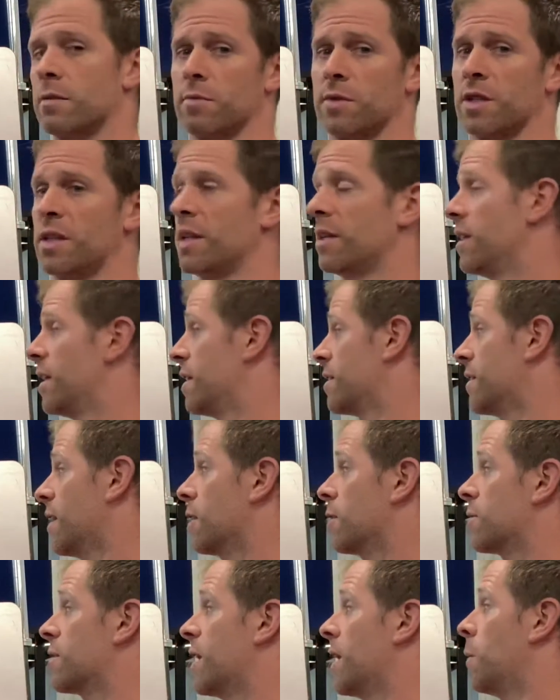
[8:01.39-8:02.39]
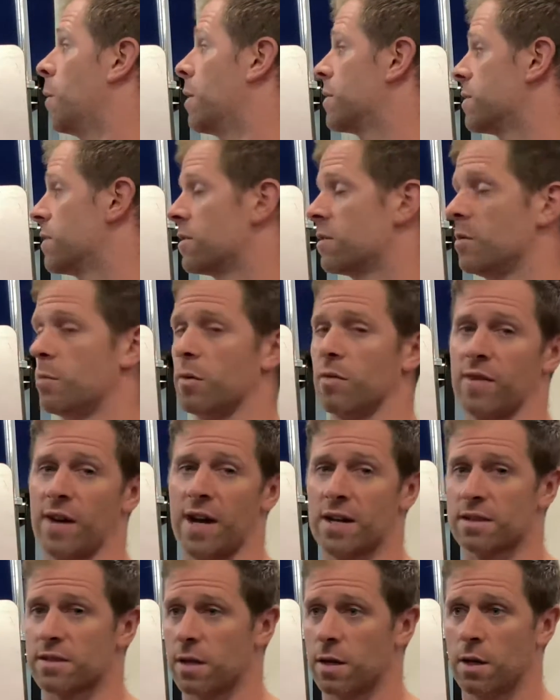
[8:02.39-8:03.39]
The entire day wasn't super
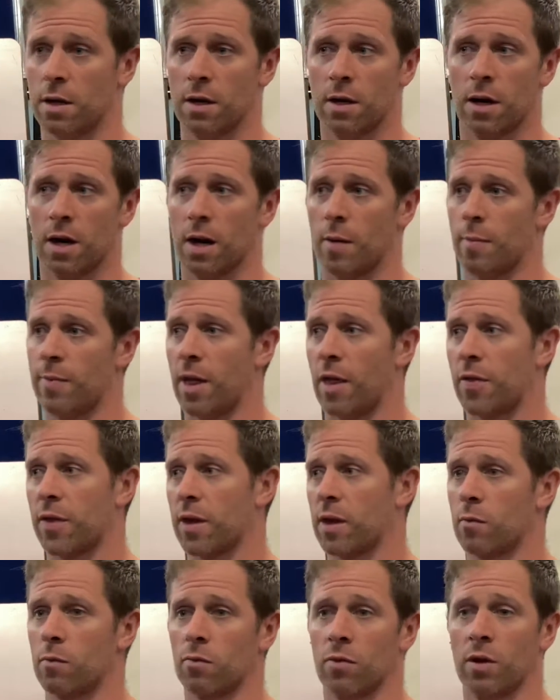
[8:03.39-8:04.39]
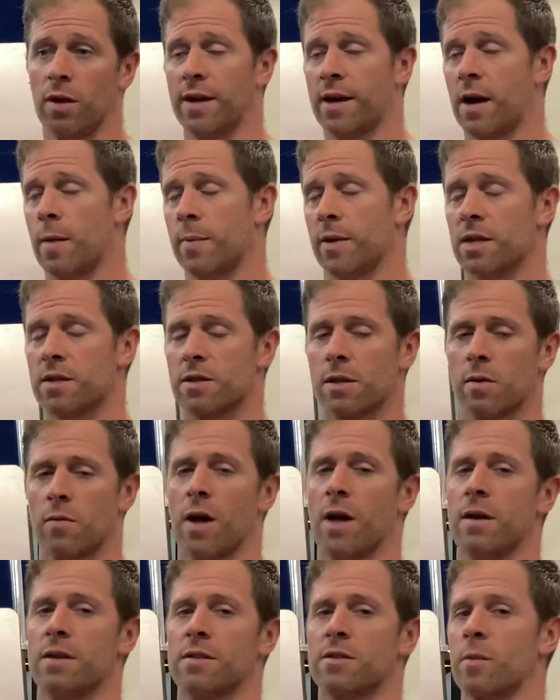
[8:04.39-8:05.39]
fast. Nothing really got me into the
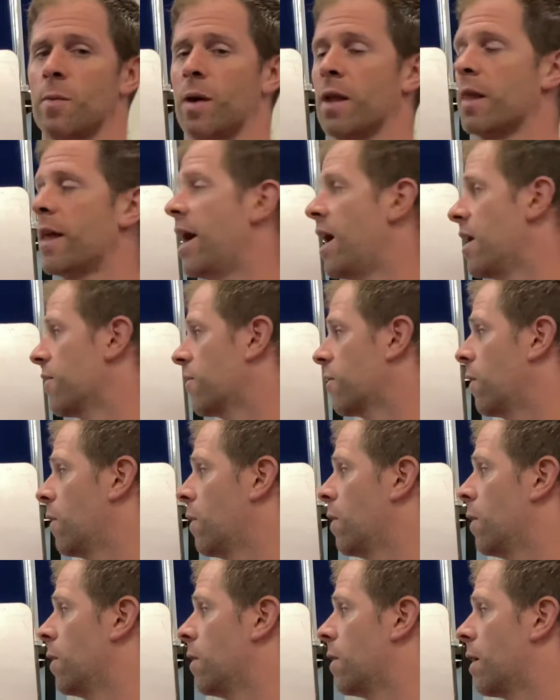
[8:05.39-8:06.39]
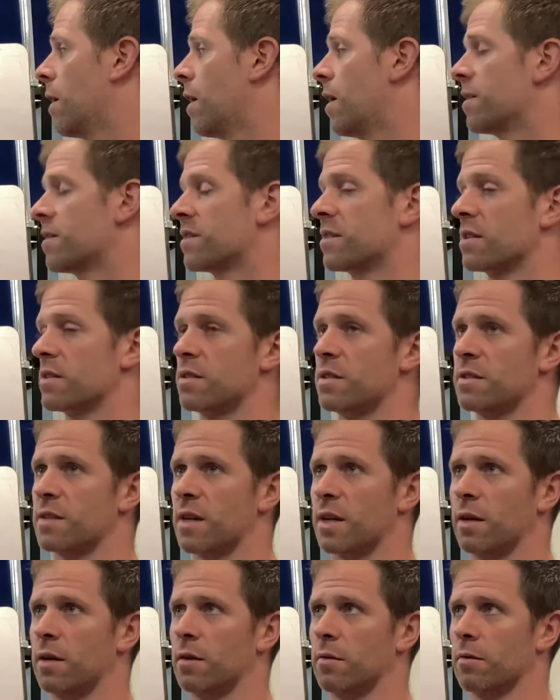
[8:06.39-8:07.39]
red until my last 60
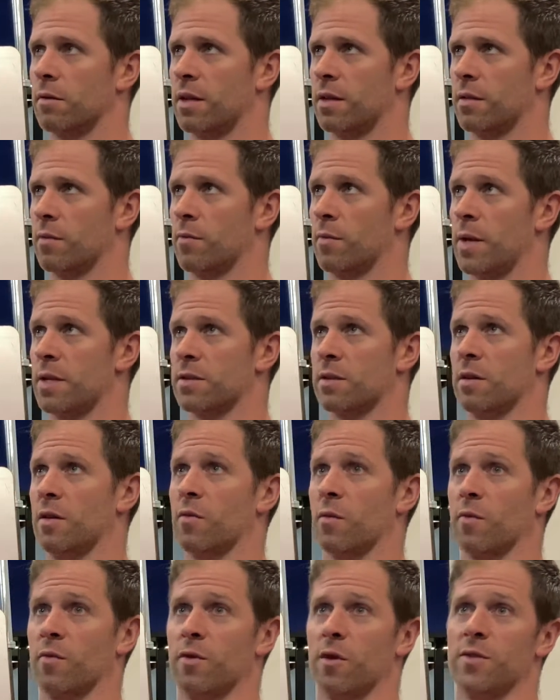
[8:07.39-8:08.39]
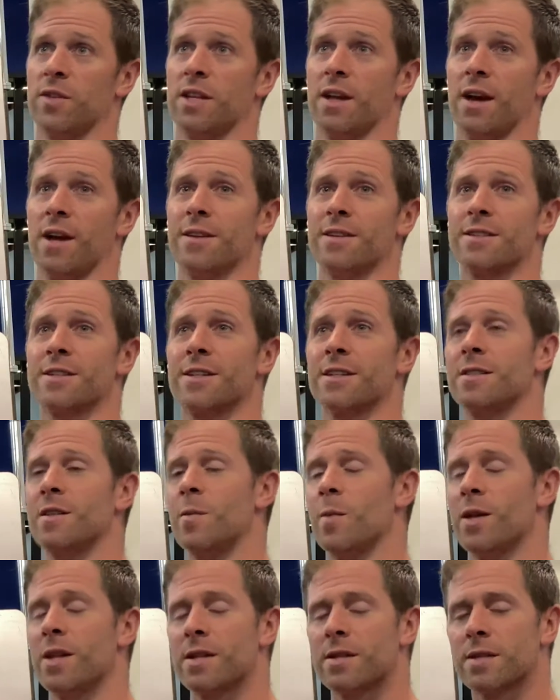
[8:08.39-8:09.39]
second, basically from 59 to 60
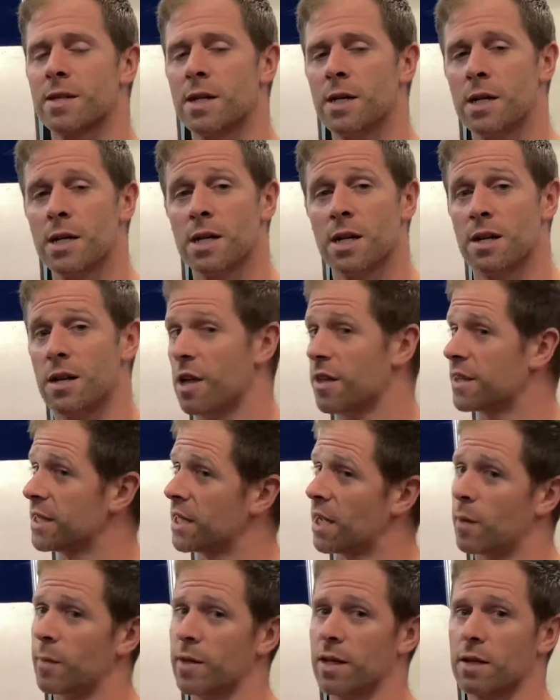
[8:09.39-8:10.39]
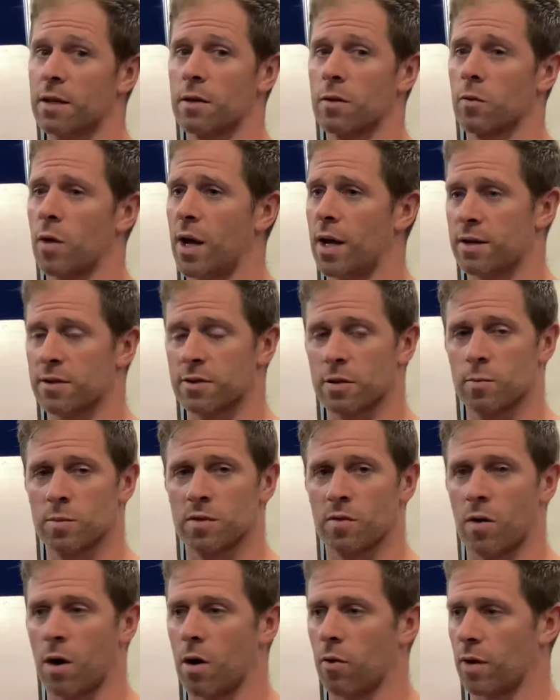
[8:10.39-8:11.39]
minutes. Nothing got me into the red in terms
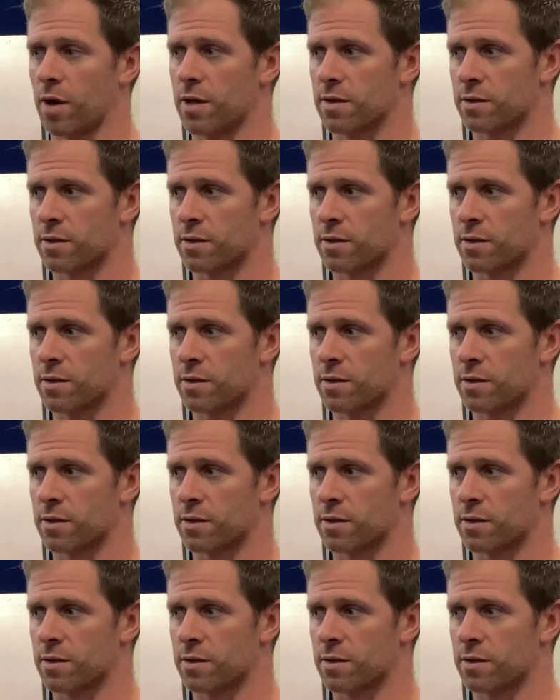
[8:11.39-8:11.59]
of heart rate.